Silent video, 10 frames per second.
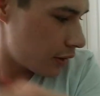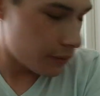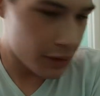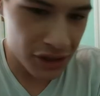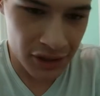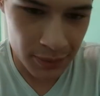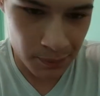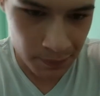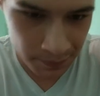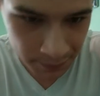let me just
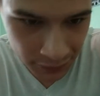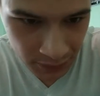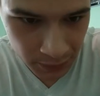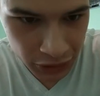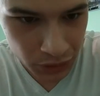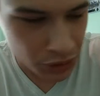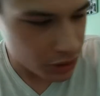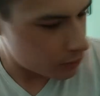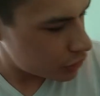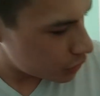
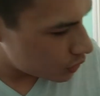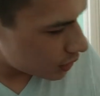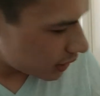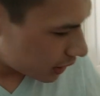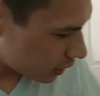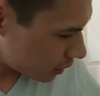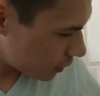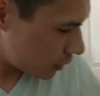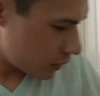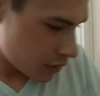splooge some juice in there
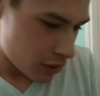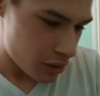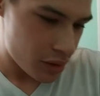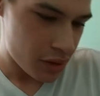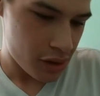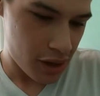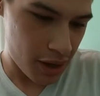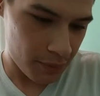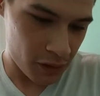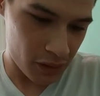
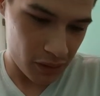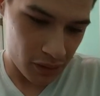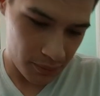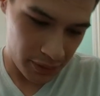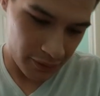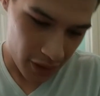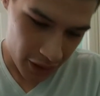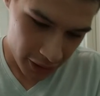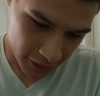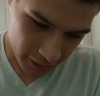I'm gonna be
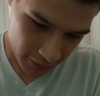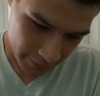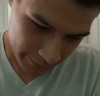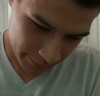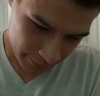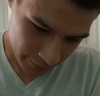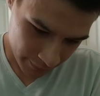running some